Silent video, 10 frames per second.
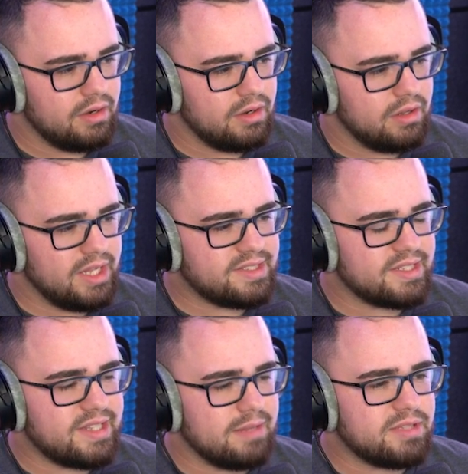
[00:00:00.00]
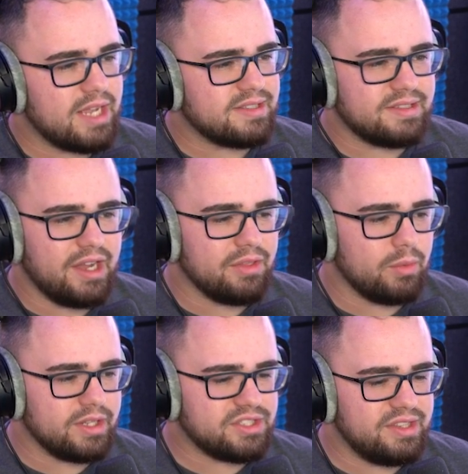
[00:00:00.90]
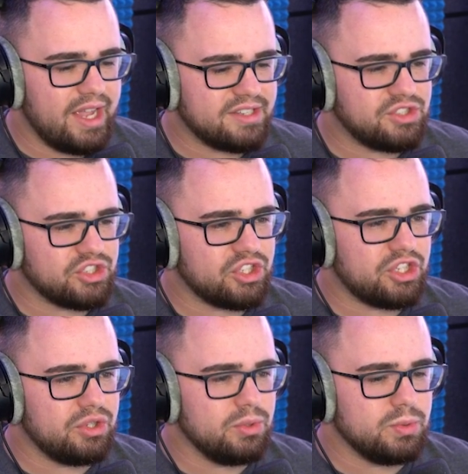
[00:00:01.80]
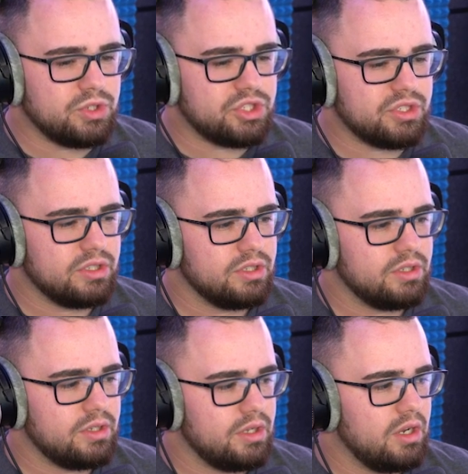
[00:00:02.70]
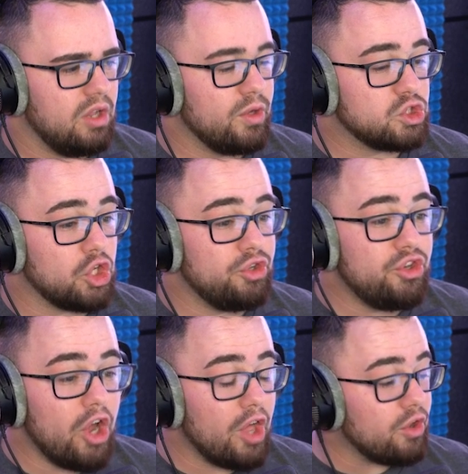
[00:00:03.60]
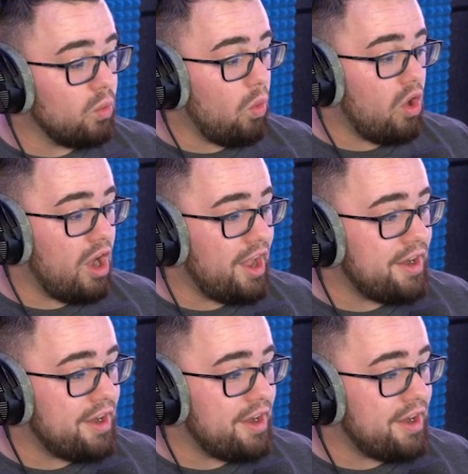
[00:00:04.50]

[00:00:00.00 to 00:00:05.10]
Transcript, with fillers: It's the same size as the other one. Its neck's just huge. There's another one?